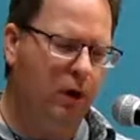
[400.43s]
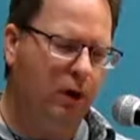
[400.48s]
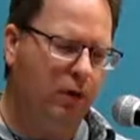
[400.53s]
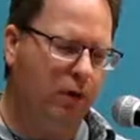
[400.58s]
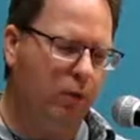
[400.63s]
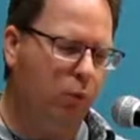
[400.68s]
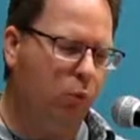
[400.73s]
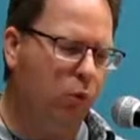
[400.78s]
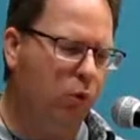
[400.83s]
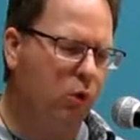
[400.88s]
The
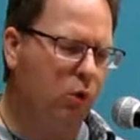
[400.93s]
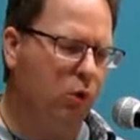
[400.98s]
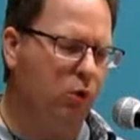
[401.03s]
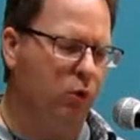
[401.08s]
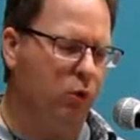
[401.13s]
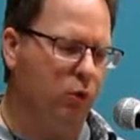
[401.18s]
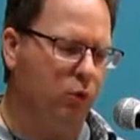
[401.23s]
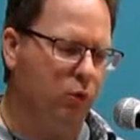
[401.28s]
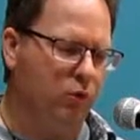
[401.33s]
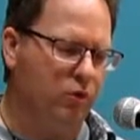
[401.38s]

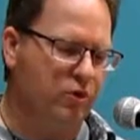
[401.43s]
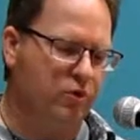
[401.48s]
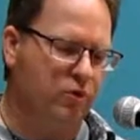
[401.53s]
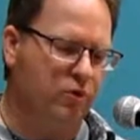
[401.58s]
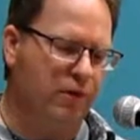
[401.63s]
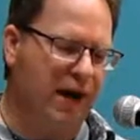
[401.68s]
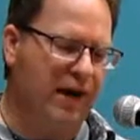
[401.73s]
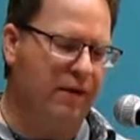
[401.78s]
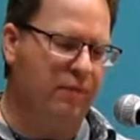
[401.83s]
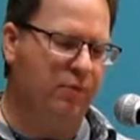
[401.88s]
world was
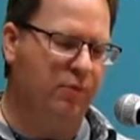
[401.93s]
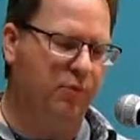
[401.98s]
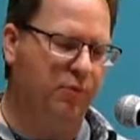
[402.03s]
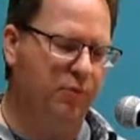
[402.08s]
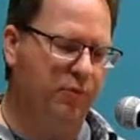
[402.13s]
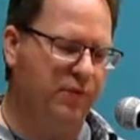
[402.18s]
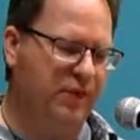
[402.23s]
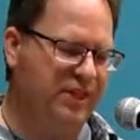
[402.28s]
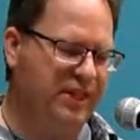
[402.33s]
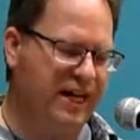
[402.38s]
ripe
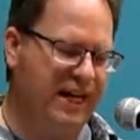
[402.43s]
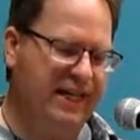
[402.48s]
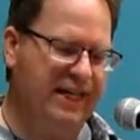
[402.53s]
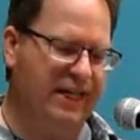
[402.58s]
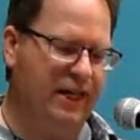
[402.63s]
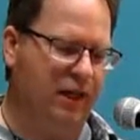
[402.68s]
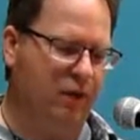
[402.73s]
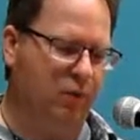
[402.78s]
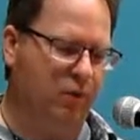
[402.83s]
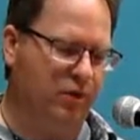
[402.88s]
for the
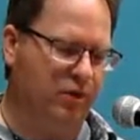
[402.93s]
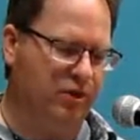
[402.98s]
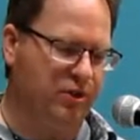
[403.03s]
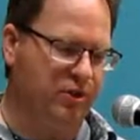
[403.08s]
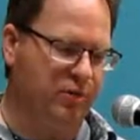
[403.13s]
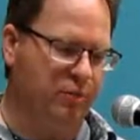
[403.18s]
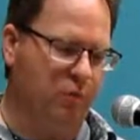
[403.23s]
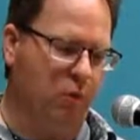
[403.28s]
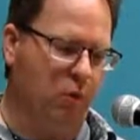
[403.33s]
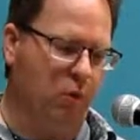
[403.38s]
taking
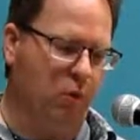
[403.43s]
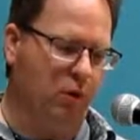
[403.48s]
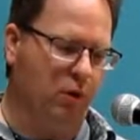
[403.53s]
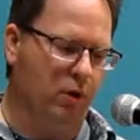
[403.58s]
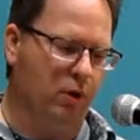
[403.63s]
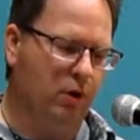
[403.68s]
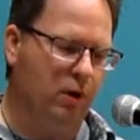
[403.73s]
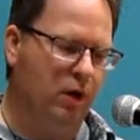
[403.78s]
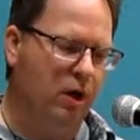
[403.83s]
once more.